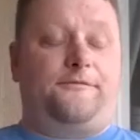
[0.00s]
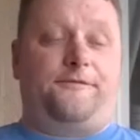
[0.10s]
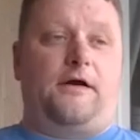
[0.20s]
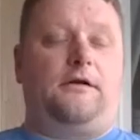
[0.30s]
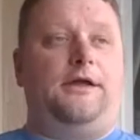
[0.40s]

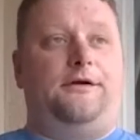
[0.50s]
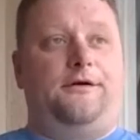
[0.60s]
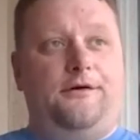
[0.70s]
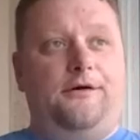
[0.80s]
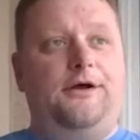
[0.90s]
fairly
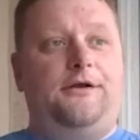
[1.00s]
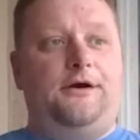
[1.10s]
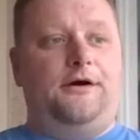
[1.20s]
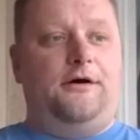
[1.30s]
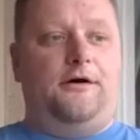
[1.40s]
good
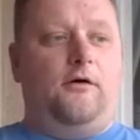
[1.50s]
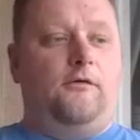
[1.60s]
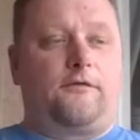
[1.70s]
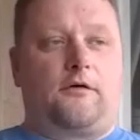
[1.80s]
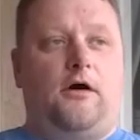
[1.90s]
uh,
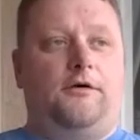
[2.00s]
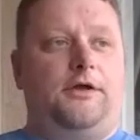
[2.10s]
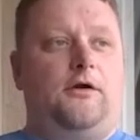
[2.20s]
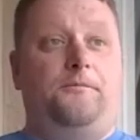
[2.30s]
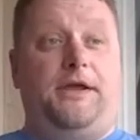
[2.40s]
overall. You
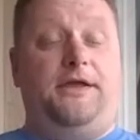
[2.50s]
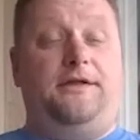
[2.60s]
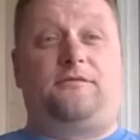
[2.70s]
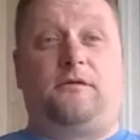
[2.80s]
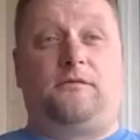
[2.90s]
know,
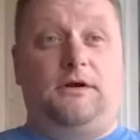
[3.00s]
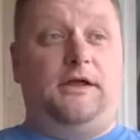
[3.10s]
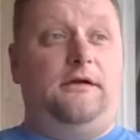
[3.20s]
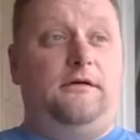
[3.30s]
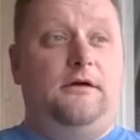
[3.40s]
beans were
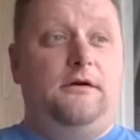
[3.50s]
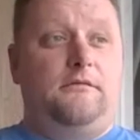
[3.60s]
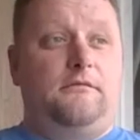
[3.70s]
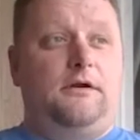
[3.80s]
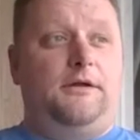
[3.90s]
really
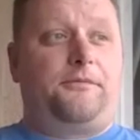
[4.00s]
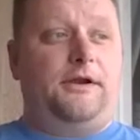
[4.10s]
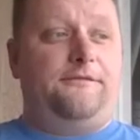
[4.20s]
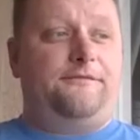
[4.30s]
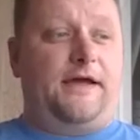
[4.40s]
really
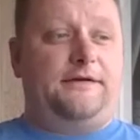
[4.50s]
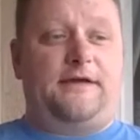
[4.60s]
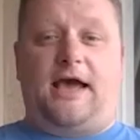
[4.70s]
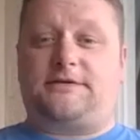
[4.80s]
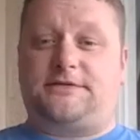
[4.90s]
pretty
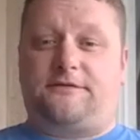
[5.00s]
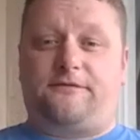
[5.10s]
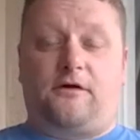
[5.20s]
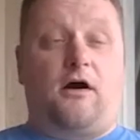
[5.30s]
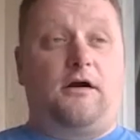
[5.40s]
fantastic
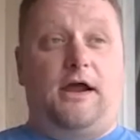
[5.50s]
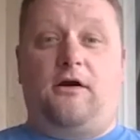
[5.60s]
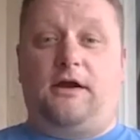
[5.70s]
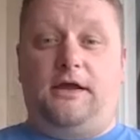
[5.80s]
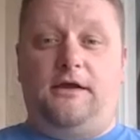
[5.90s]
for our
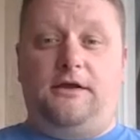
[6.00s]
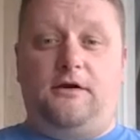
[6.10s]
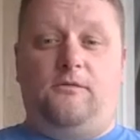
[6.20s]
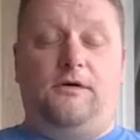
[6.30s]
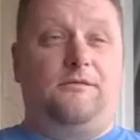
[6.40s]
area. You
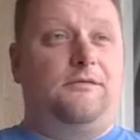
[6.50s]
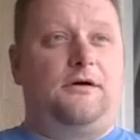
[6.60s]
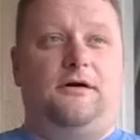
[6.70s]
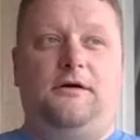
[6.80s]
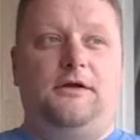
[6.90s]
know, we're
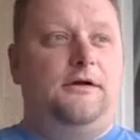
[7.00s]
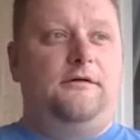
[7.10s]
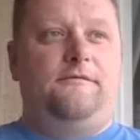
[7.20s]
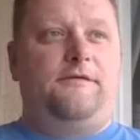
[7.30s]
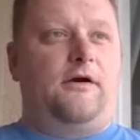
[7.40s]
we're a
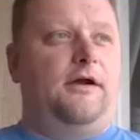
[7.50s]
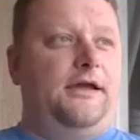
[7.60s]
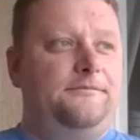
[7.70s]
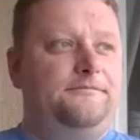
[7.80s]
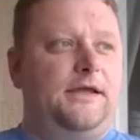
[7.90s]

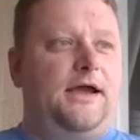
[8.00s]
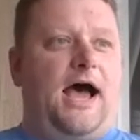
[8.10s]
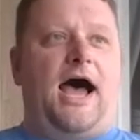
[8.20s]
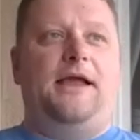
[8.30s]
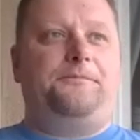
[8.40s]
very
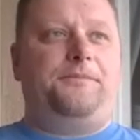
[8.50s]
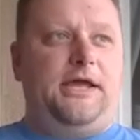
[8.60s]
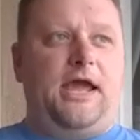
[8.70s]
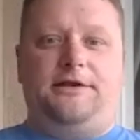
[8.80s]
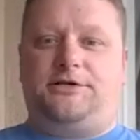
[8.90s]
high
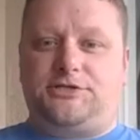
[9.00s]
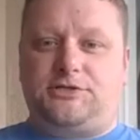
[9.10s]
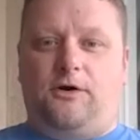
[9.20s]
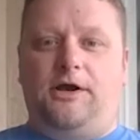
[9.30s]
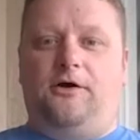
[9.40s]
pH
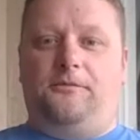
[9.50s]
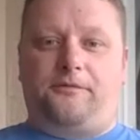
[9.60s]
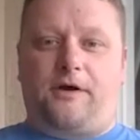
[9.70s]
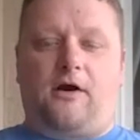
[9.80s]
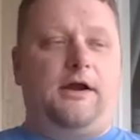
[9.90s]
soil,
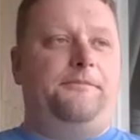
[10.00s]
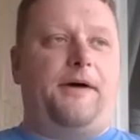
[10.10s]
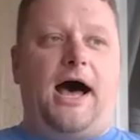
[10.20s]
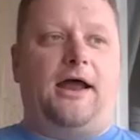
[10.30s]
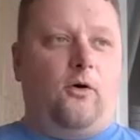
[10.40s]
prairie
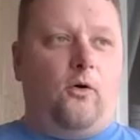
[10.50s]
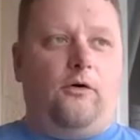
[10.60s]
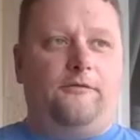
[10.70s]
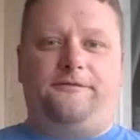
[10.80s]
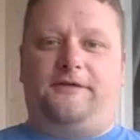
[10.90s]

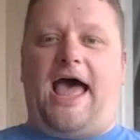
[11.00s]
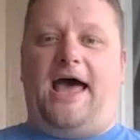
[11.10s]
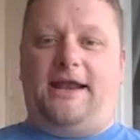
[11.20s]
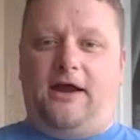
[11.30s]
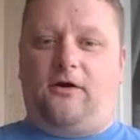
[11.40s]
pothole,
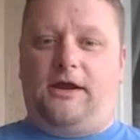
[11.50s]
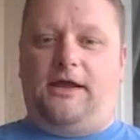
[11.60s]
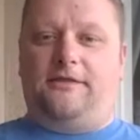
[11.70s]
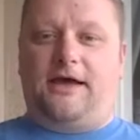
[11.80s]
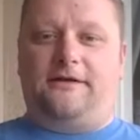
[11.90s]
flat
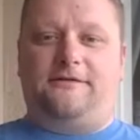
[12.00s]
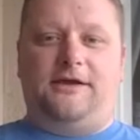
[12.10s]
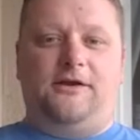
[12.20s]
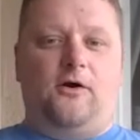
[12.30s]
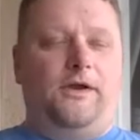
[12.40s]
area that,
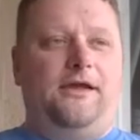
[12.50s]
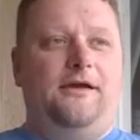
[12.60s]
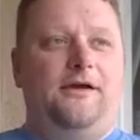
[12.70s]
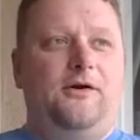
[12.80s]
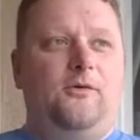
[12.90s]
you know, we,
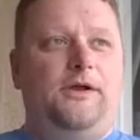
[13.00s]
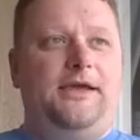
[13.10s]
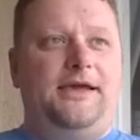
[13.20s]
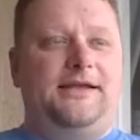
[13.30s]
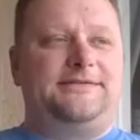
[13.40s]
we
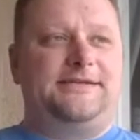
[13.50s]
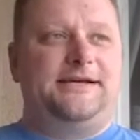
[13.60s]
get